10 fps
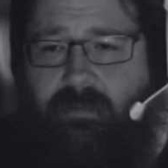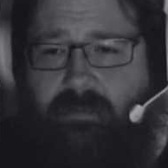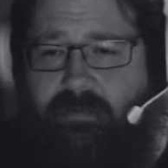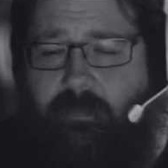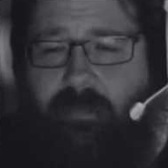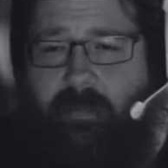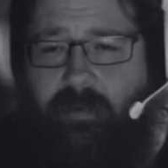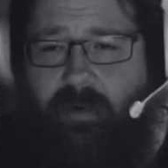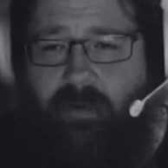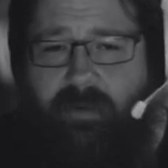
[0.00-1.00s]
some people
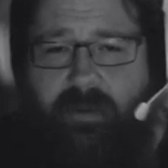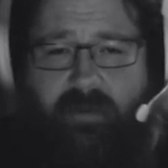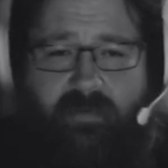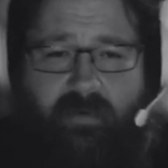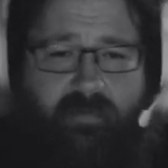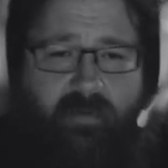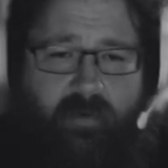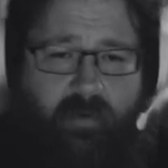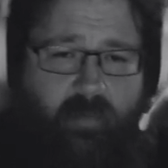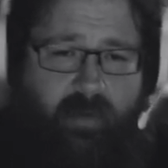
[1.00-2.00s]
are only concerned for their
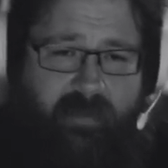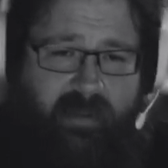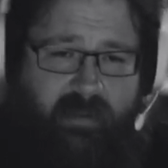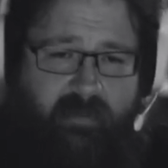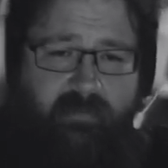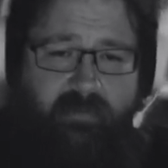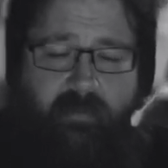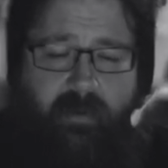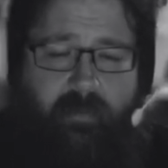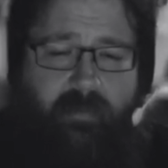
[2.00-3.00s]
own well-being. Some
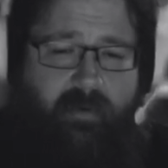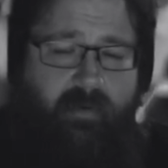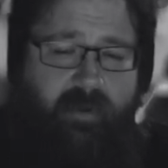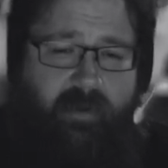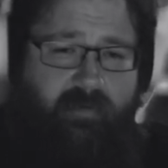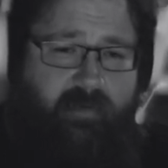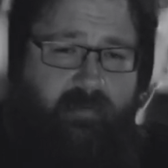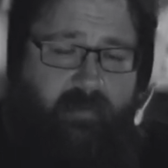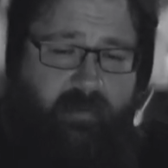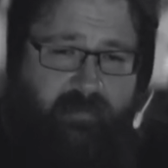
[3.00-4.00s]
people are only concerned
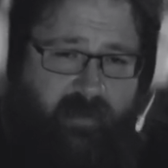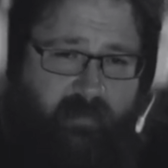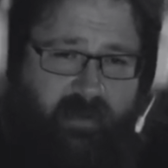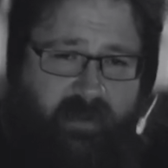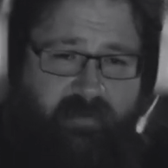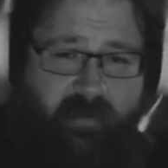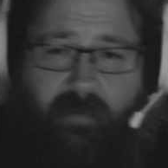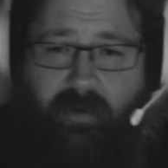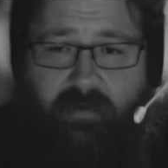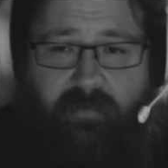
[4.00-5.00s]
for their family. Some
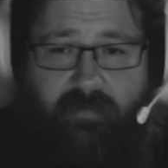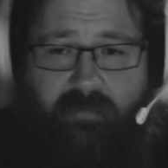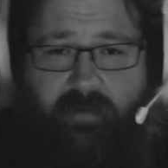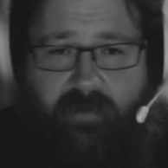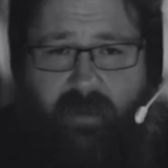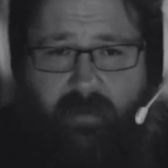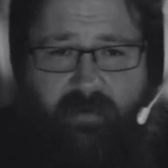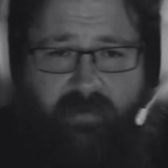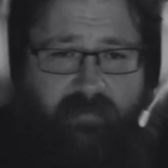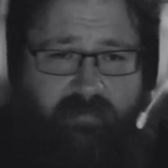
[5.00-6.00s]
are concerned for their
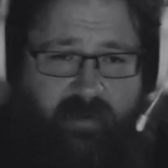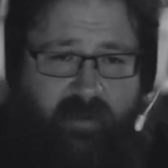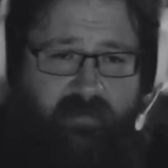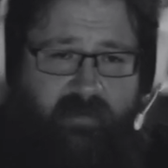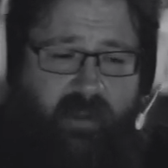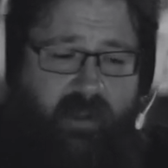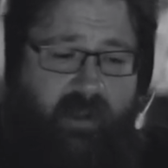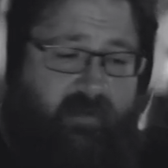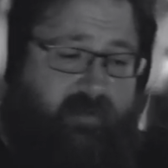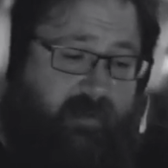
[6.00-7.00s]
neighbors and friends.
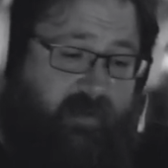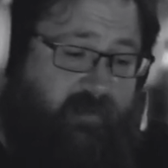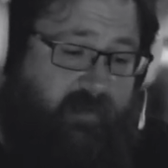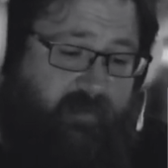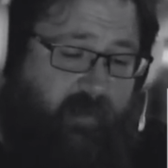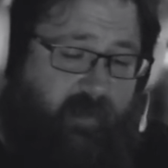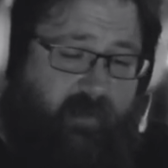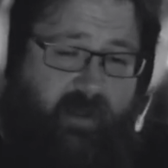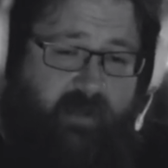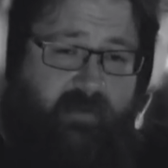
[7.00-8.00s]
Some are concerned for the whole
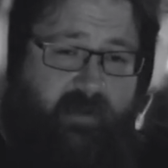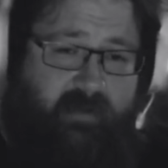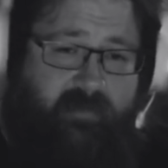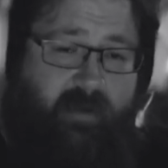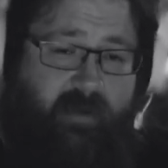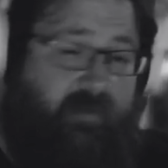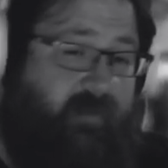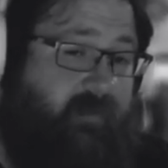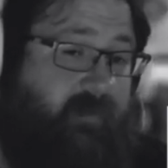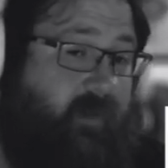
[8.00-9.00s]
country. Some are
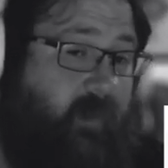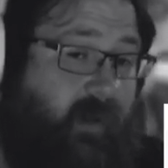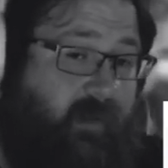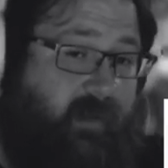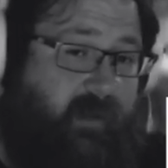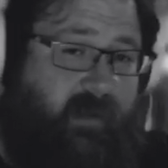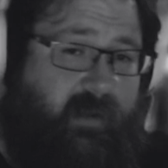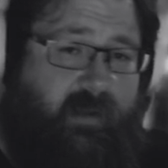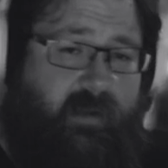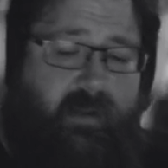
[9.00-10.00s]
concerned for the world.
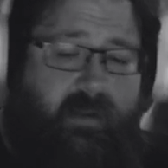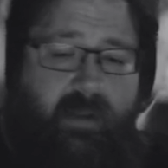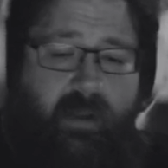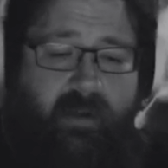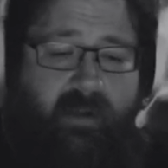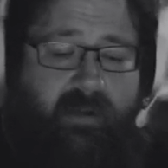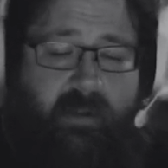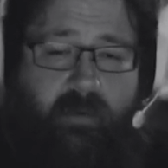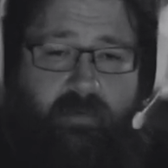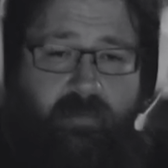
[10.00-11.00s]
I'm not going to tell
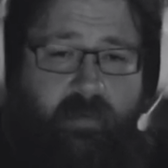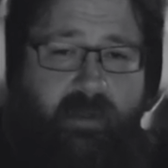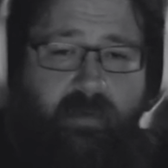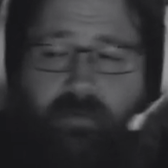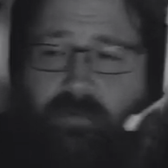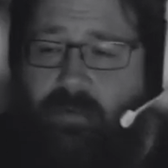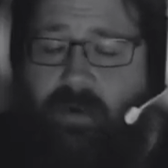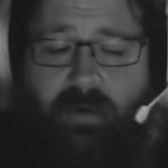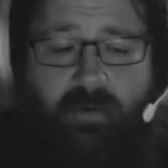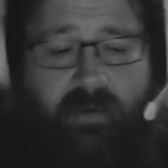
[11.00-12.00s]
you who's right, who's
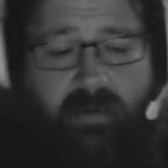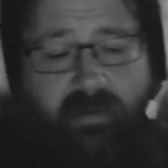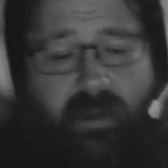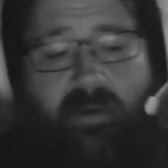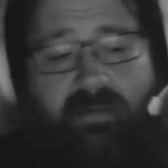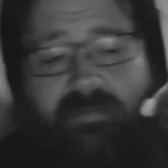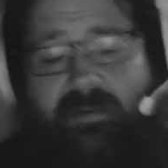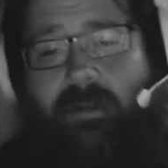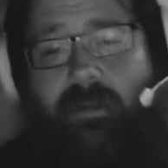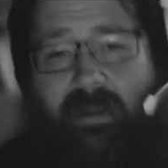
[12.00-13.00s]
wrong, or even how I
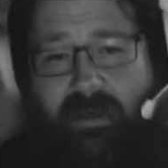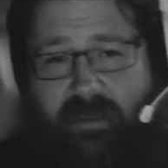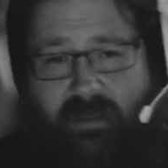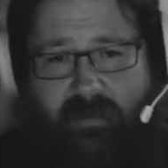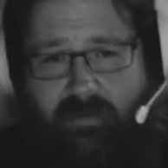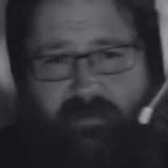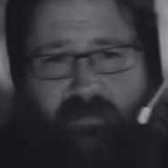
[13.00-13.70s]
feel about any of those.